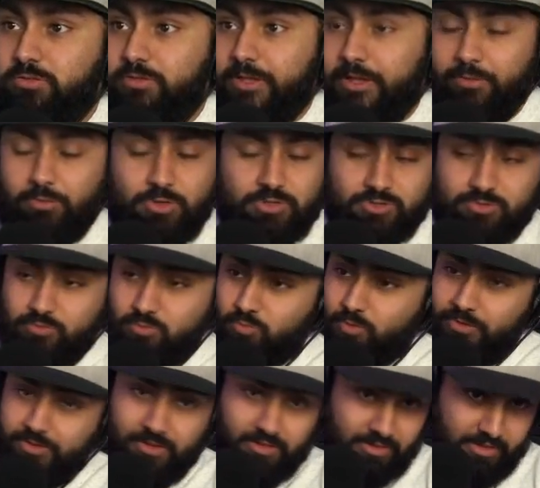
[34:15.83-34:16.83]
It was
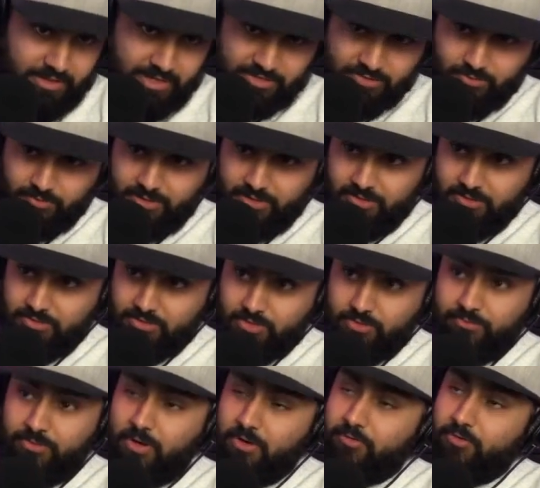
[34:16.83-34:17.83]
within the last week. So
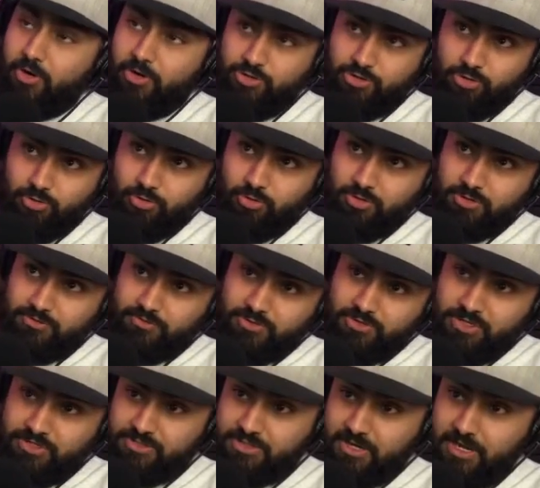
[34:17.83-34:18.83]
very, very short notice for
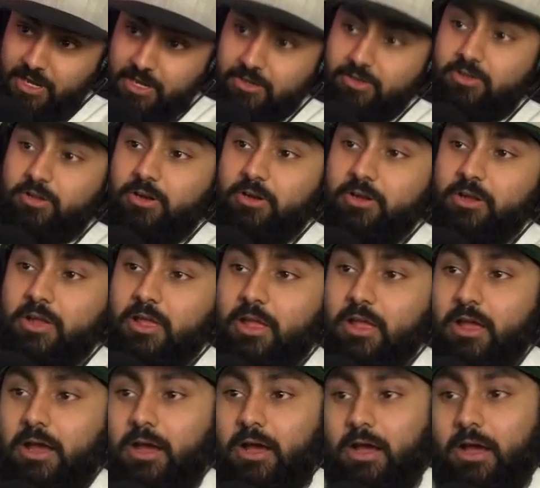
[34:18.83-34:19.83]
Jessica Aguilar.
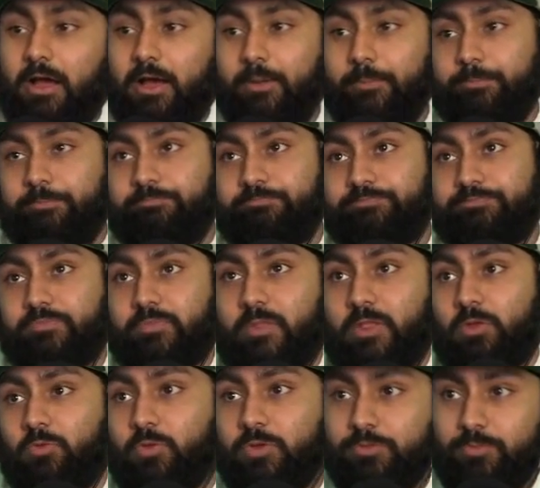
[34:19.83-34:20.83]

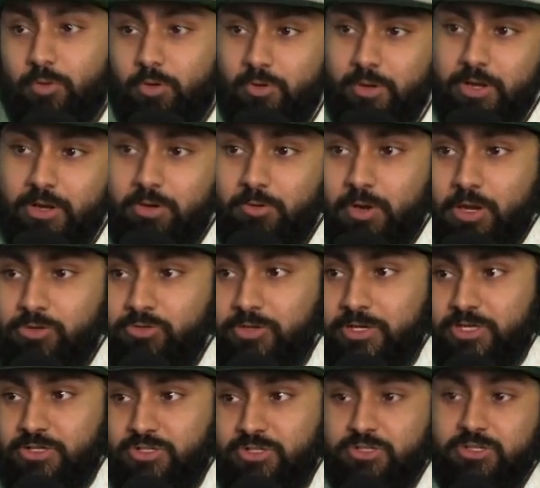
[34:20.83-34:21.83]
With Marina
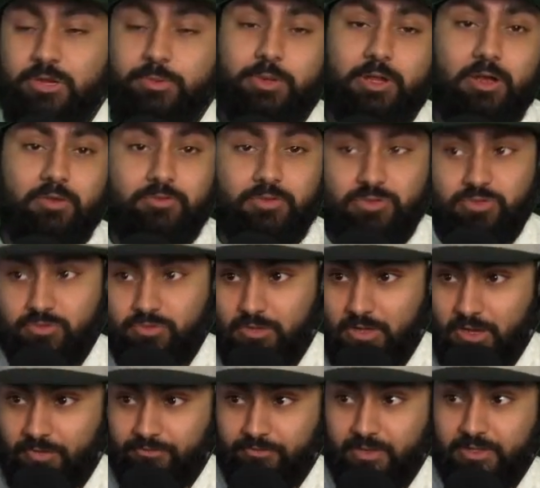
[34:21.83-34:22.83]
Rodriguez, she's coming off
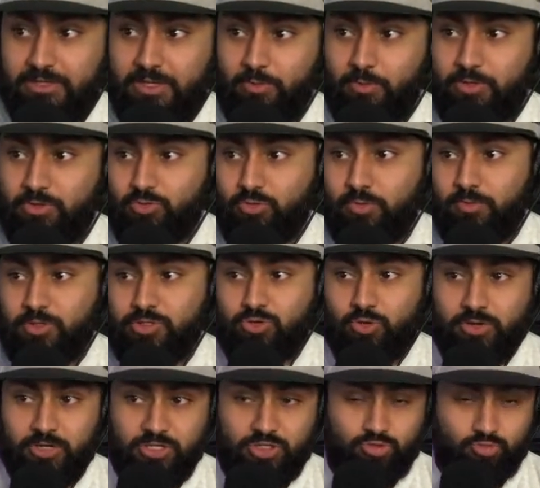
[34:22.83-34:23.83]
a fight that went to a
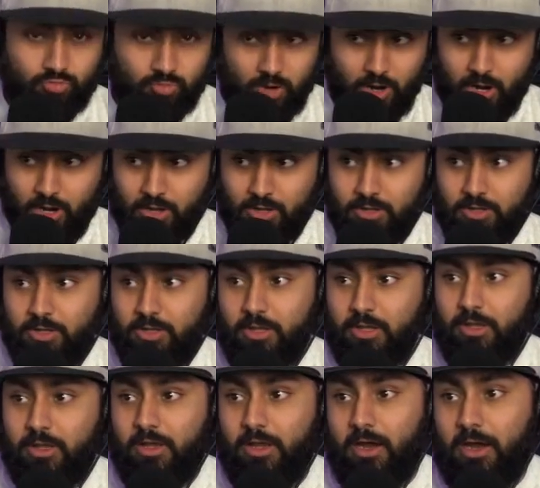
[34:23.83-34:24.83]
majority draw
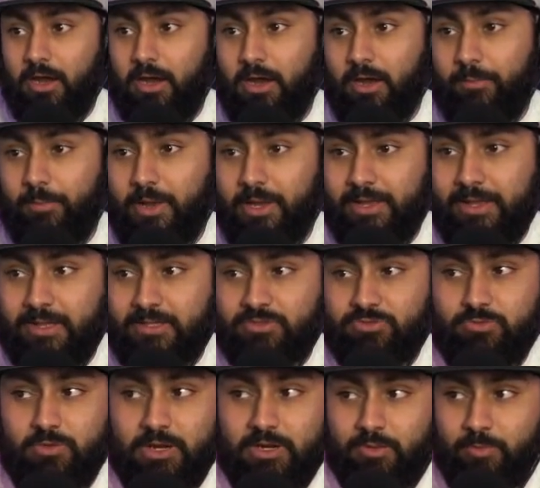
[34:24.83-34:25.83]

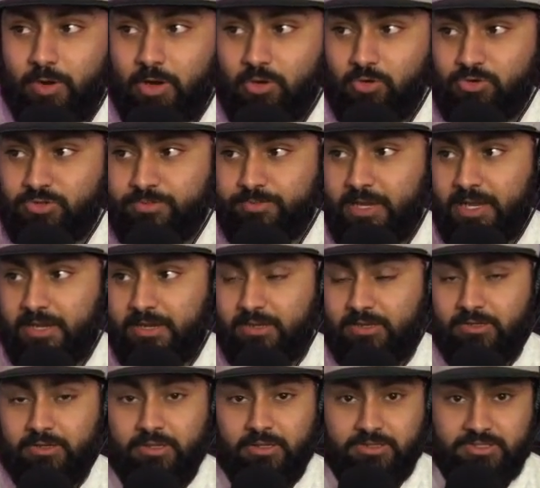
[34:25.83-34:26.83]
against Ronda Marcos back
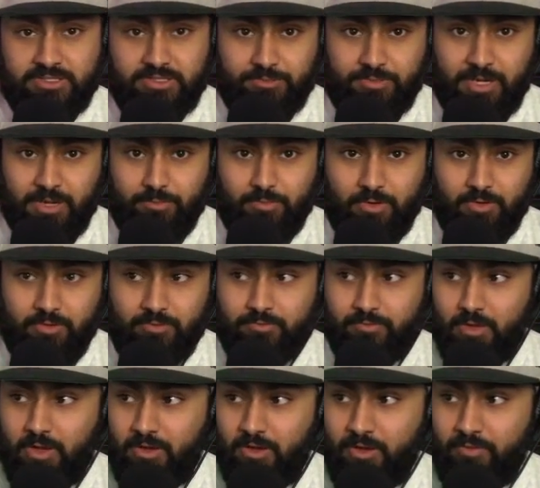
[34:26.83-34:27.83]
in September
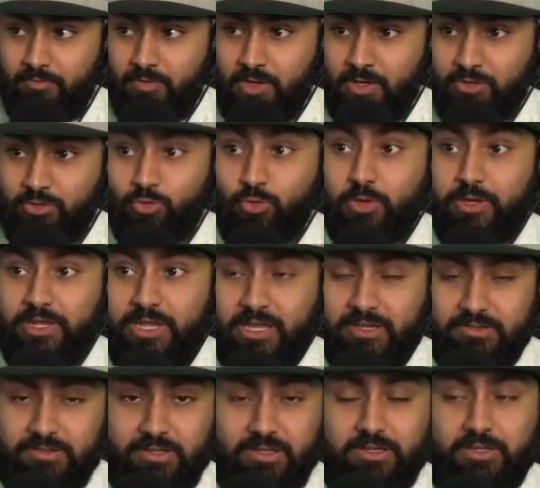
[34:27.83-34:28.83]
of
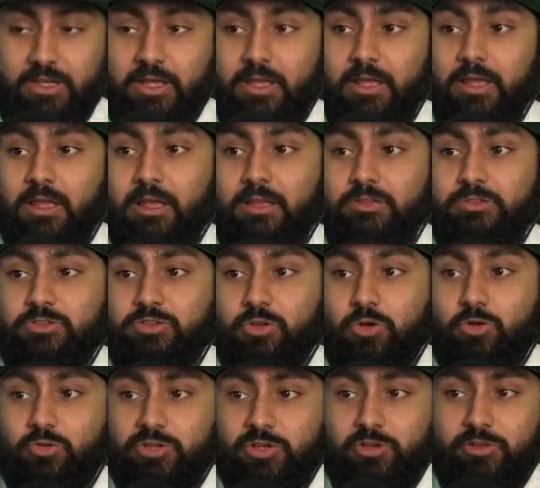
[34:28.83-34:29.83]
2018.
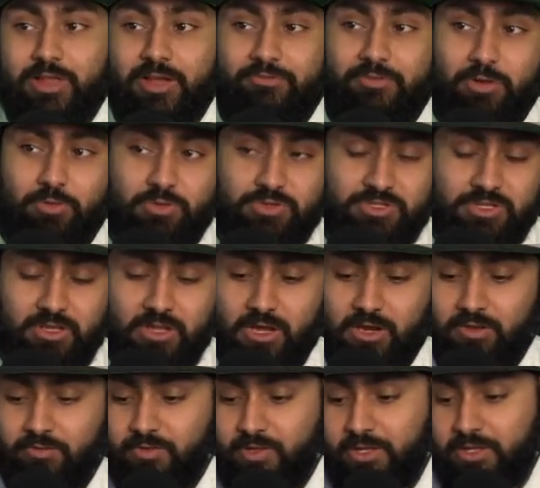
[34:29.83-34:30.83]
So, you know, that fight was a
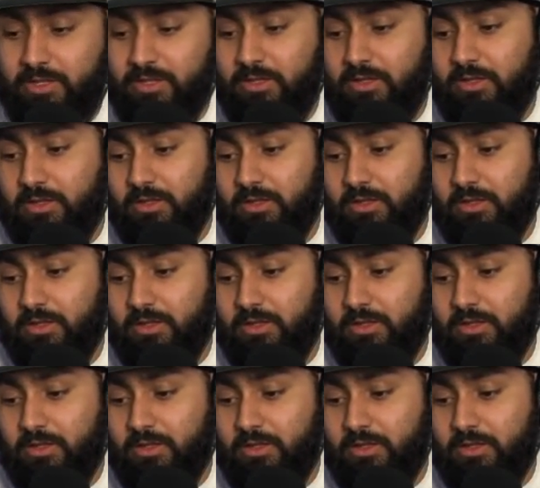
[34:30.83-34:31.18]
lot of, like,